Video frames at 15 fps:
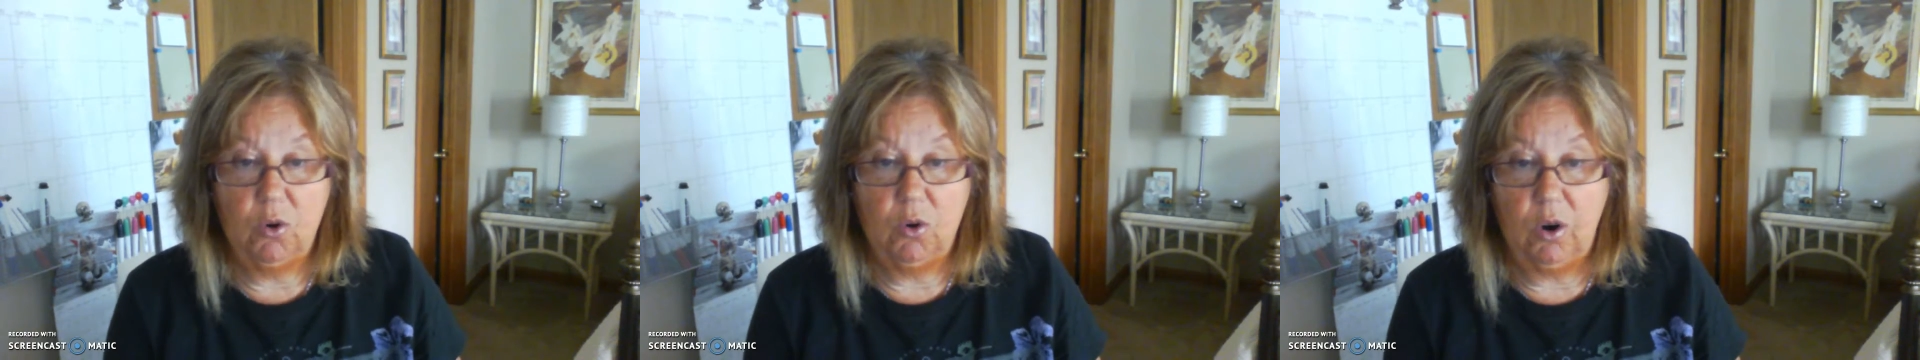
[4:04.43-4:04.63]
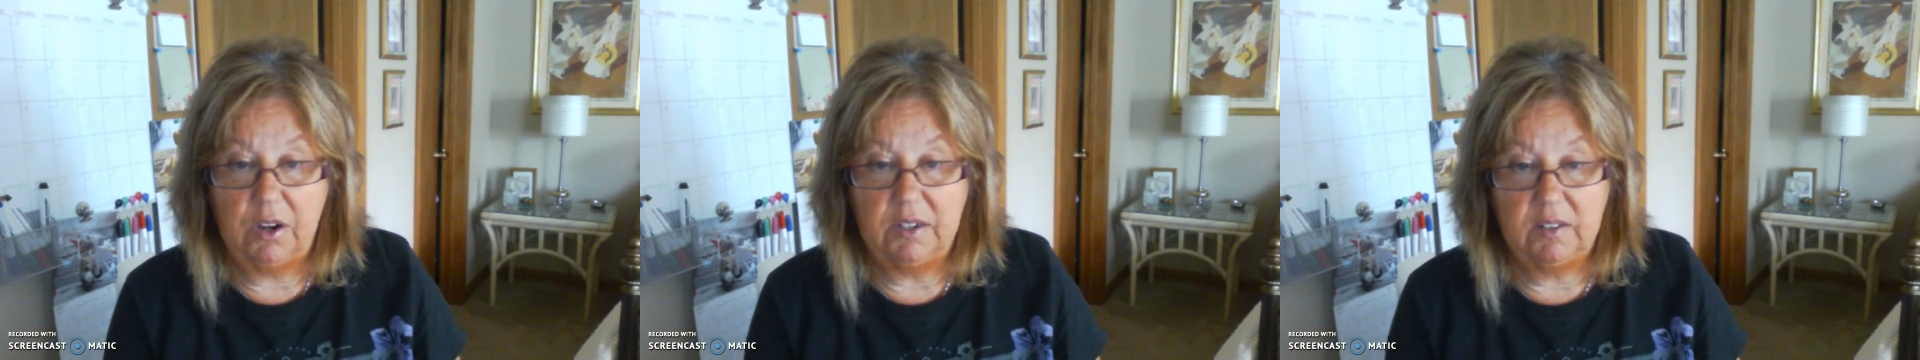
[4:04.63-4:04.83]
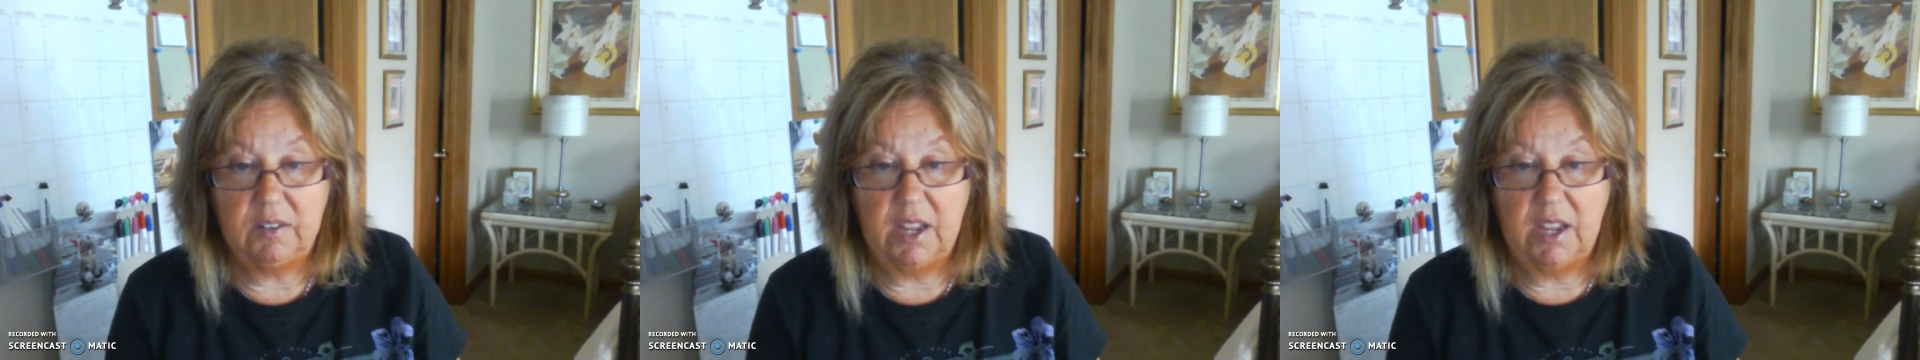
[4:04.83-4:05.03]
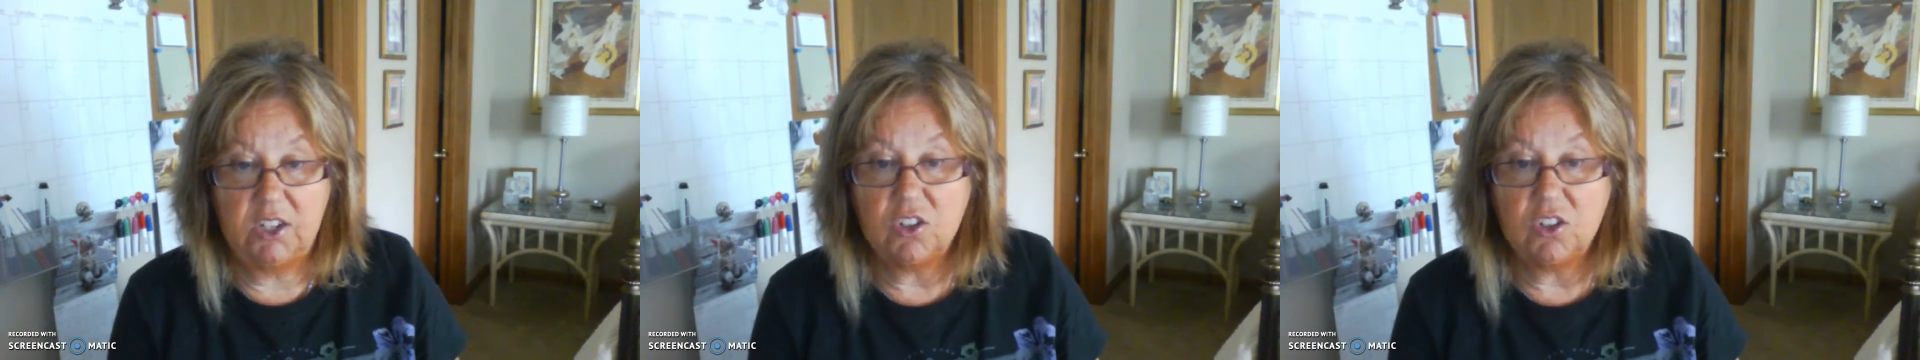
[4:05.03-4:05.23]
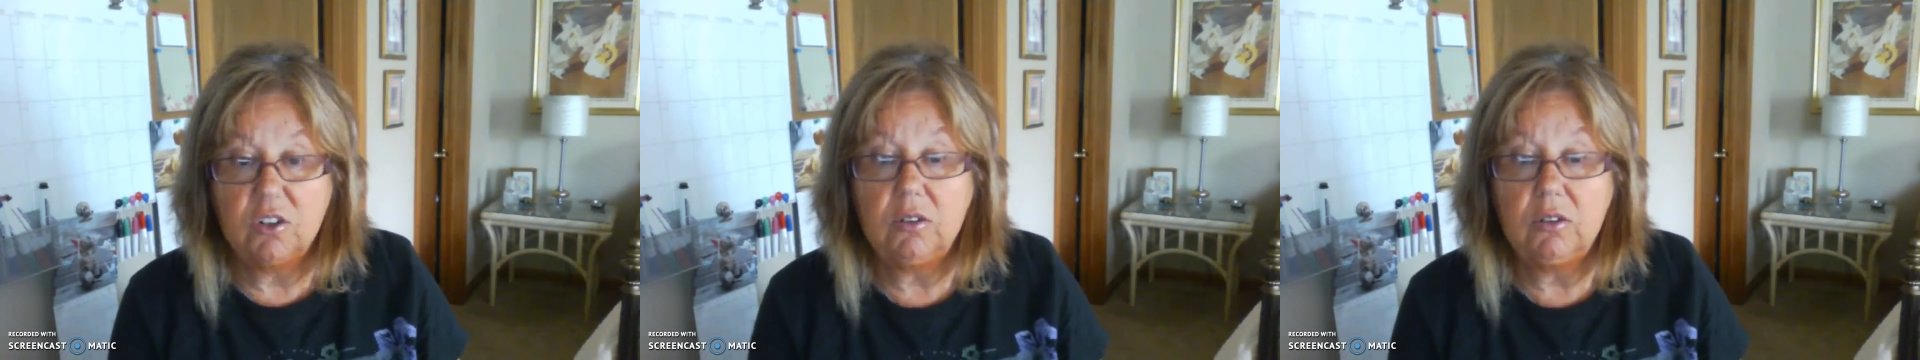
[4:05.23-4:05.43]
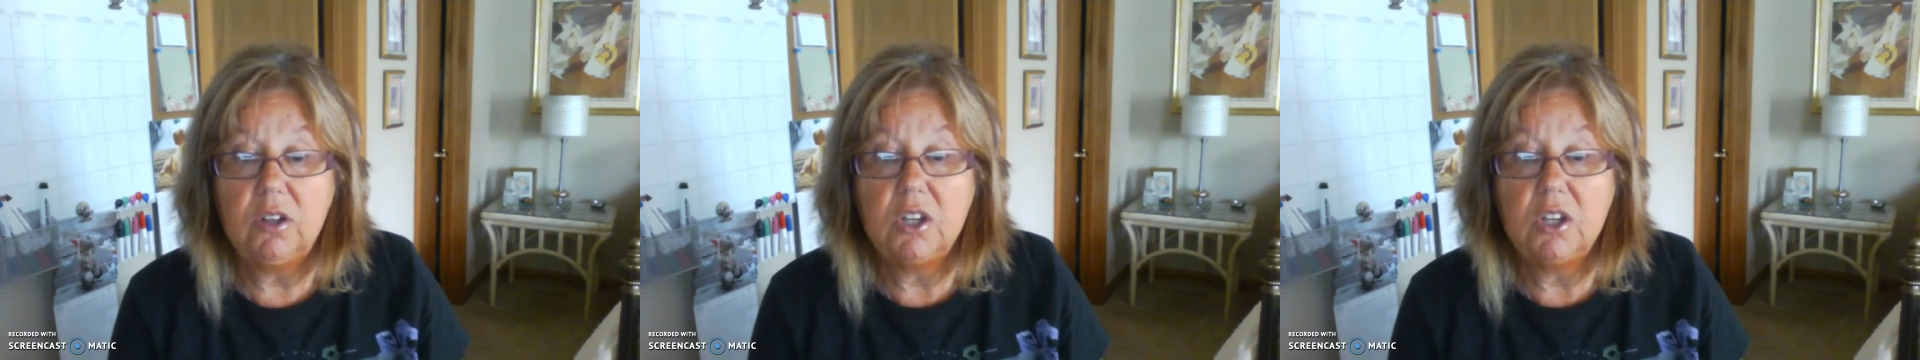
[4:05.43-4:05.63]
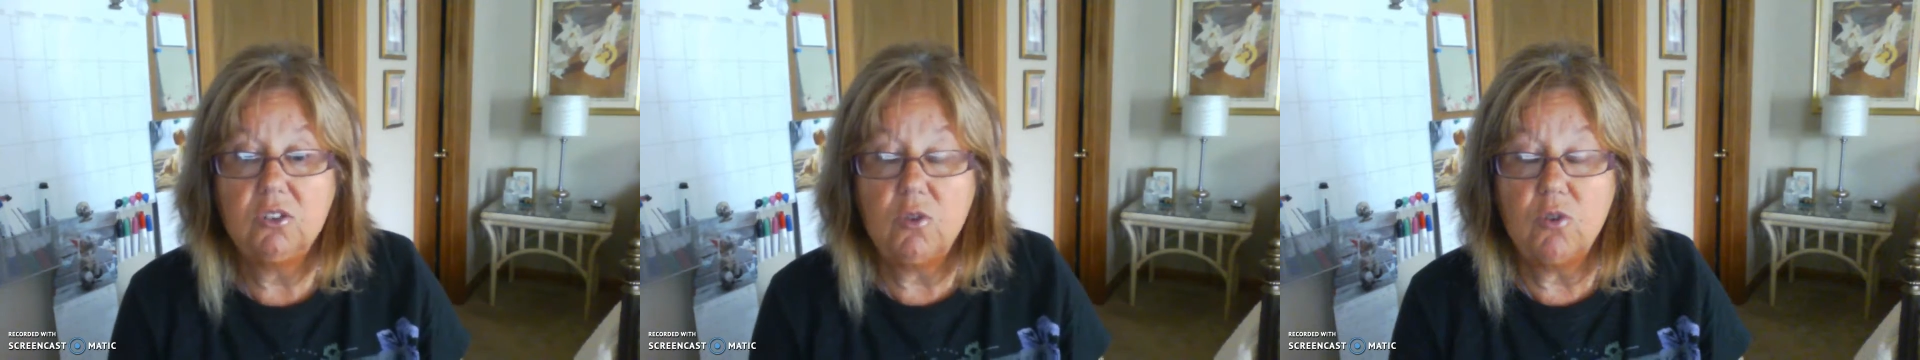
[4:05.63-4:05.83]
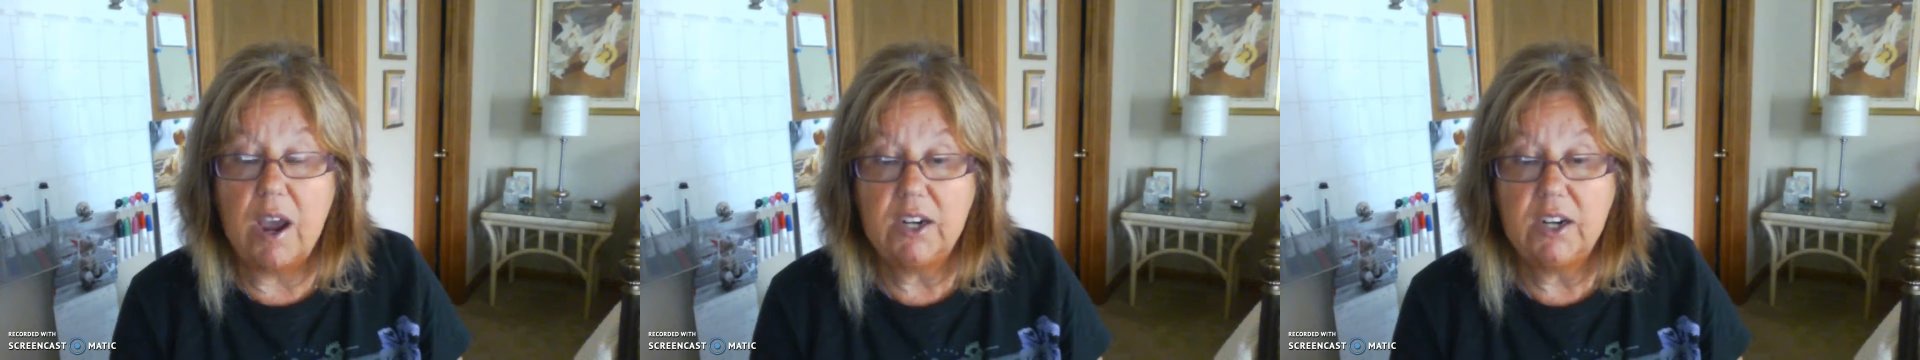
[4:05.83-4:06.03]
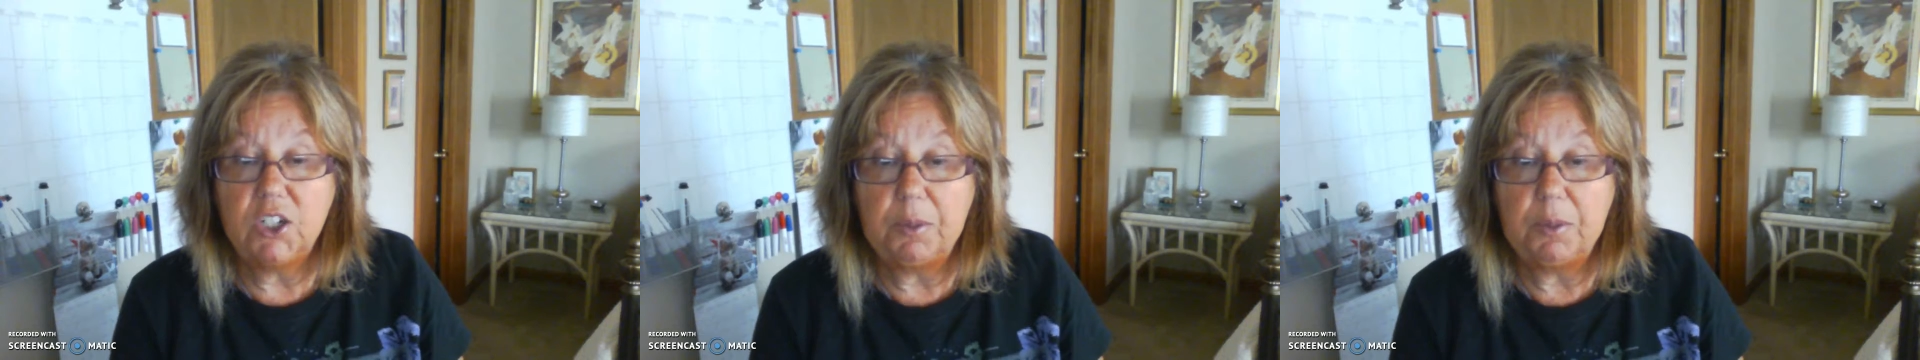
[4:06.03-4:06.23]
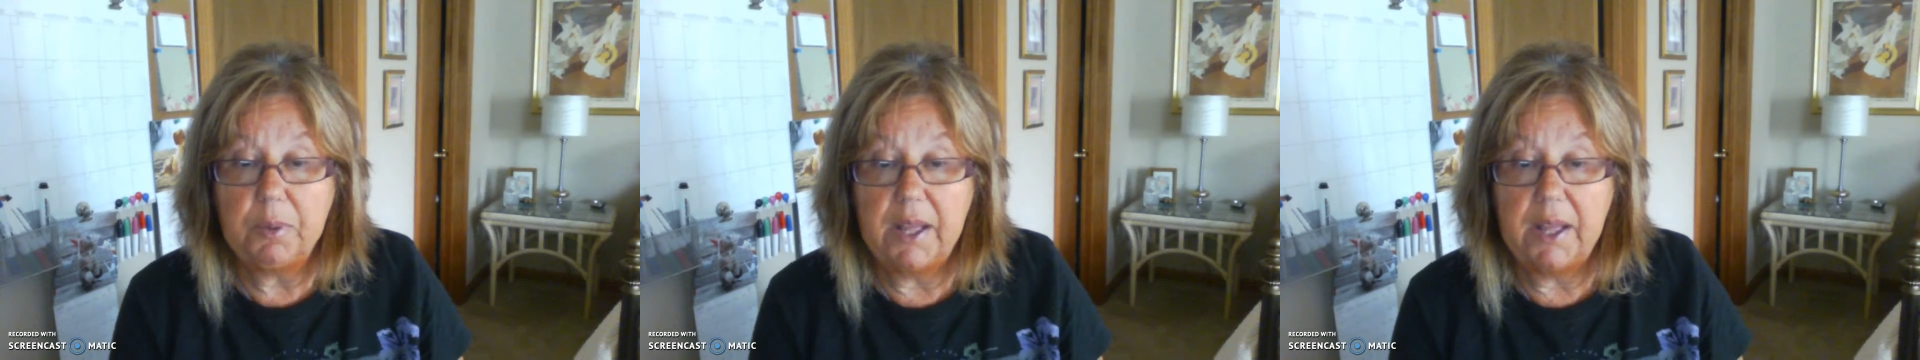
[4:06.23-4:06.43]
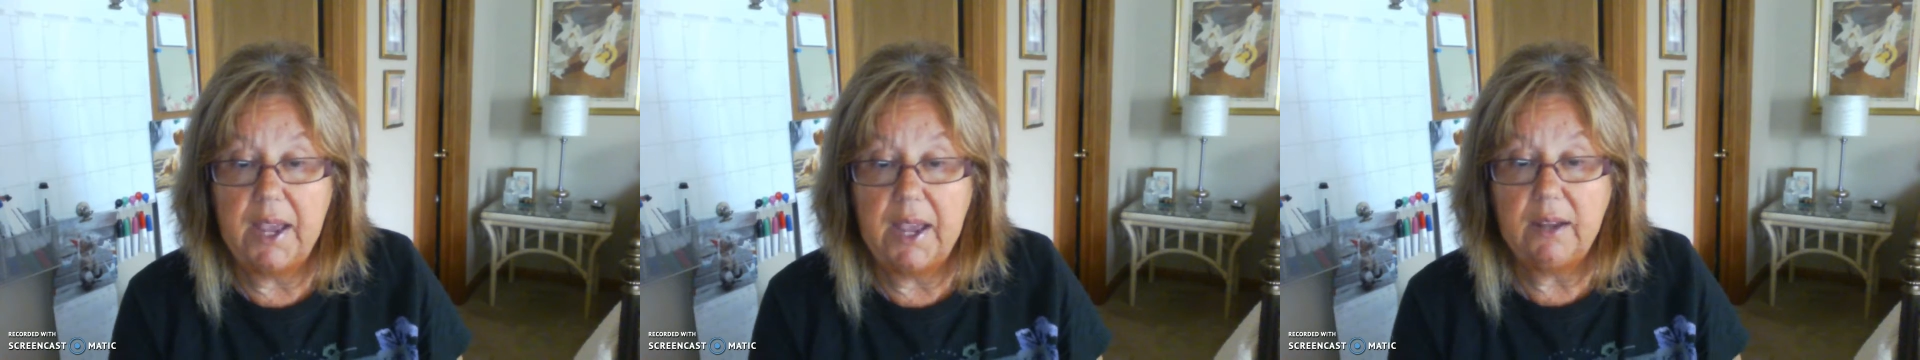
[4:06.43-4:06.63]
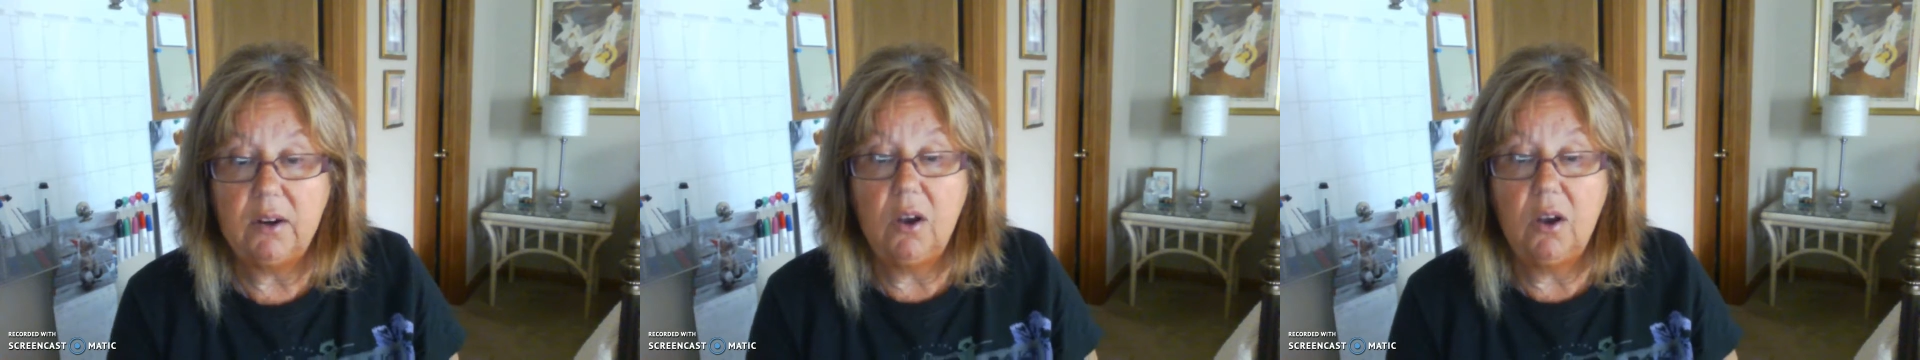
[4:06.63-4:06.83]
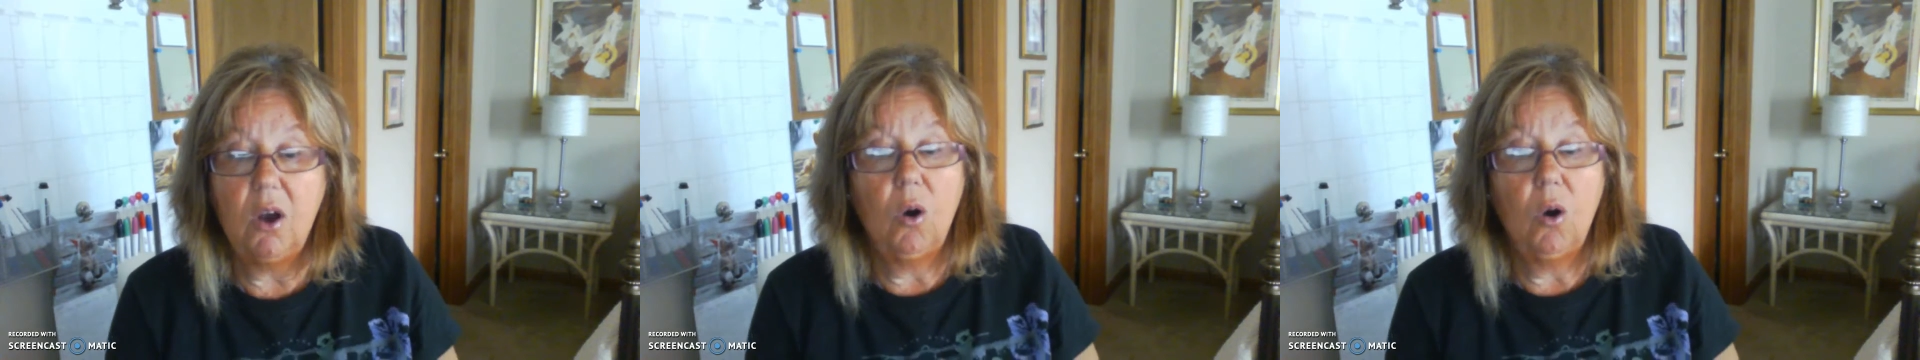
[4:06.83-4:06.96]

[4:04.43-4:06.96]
organizational strategy plan